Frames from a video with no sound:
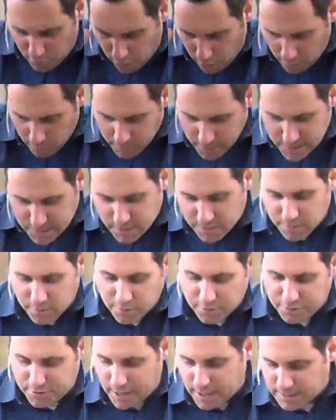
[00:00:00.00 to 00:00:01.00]
you're always
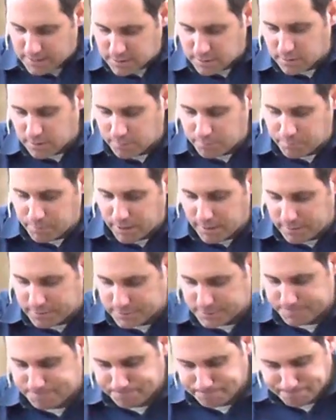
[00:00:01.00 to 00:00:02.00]
in their thoughts and their
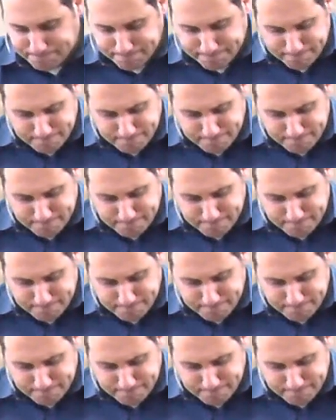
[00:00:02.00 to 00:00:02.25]
prayers.